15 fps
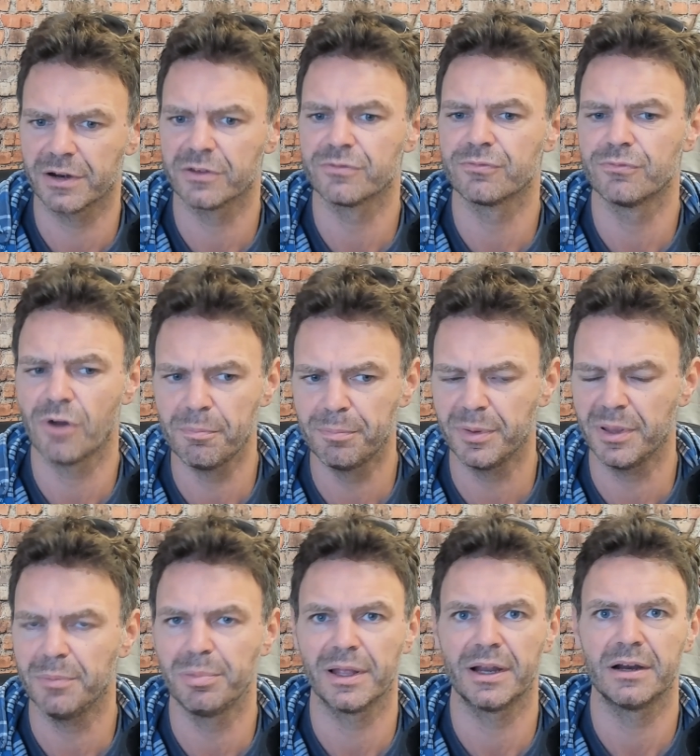rugby
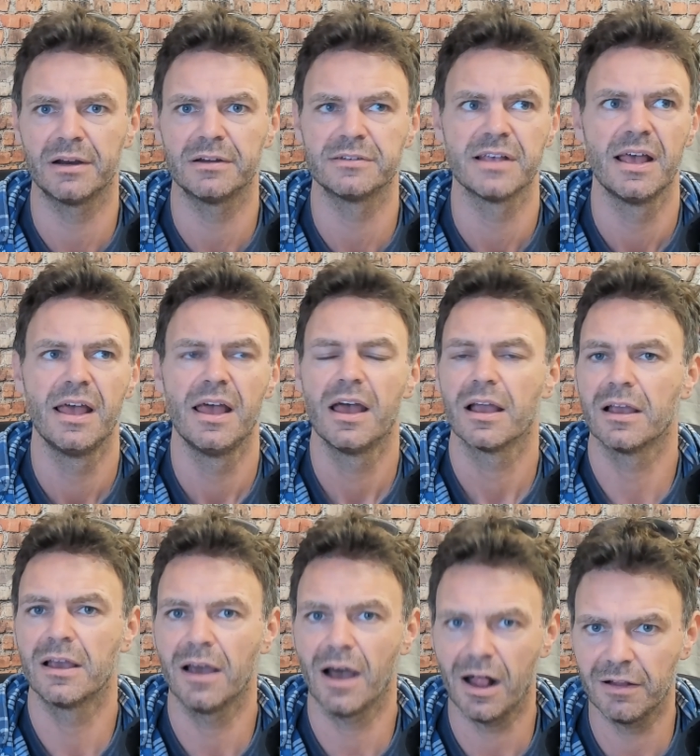players,
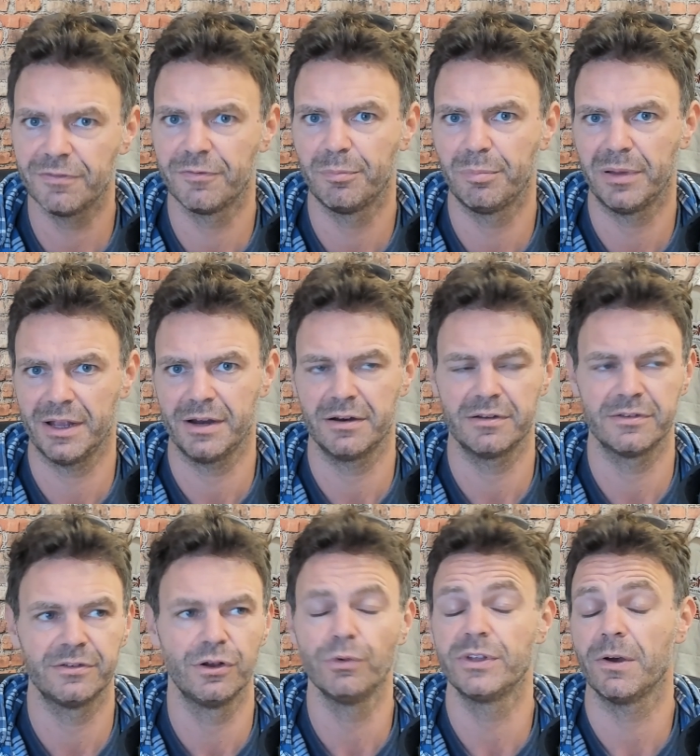golf players,
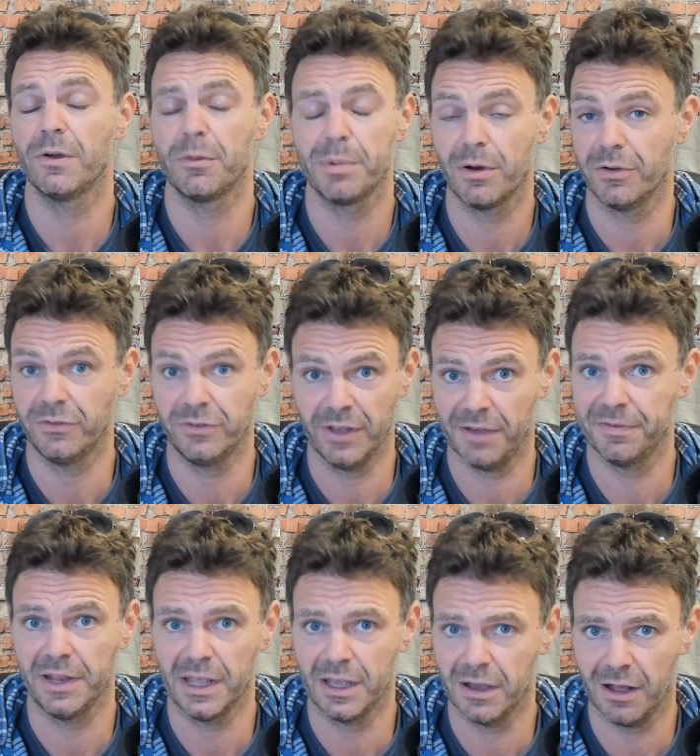no doubt about it,
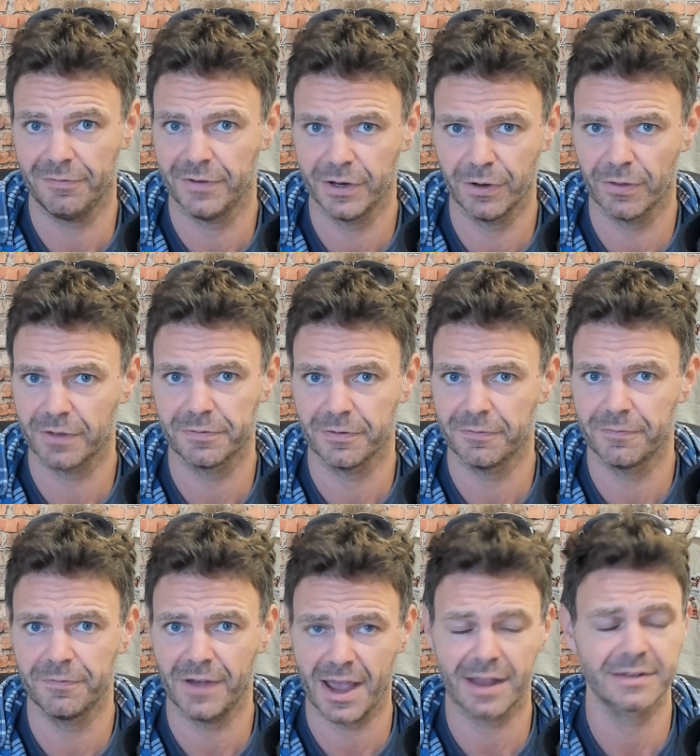definitely golf. I know that for a
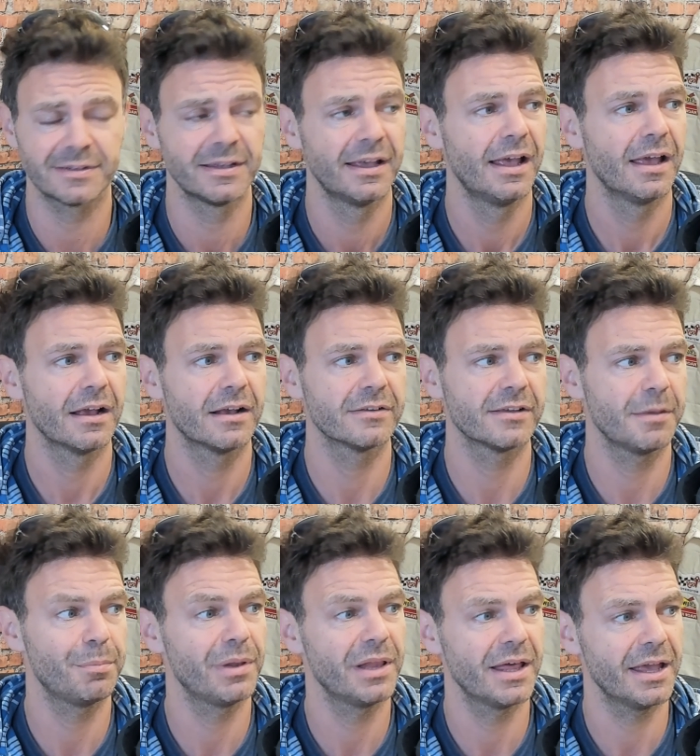fact because I
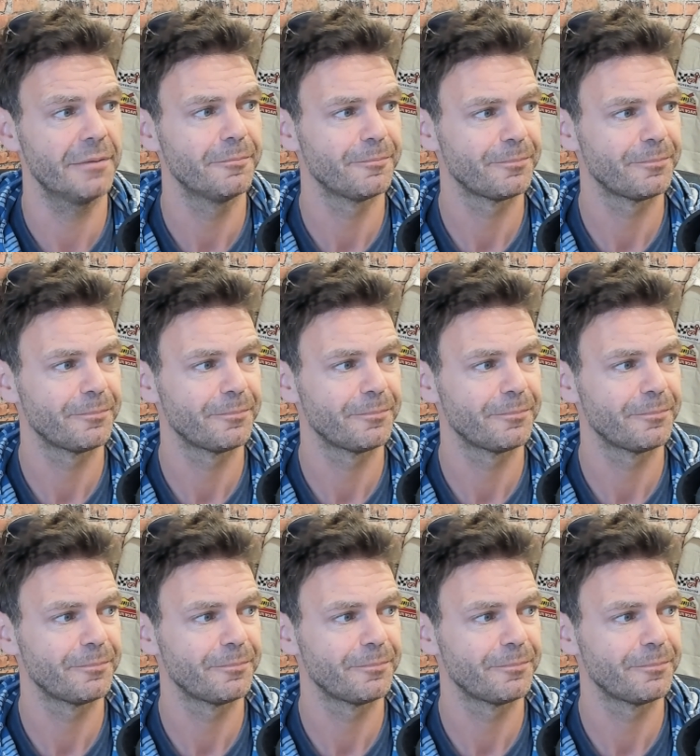play.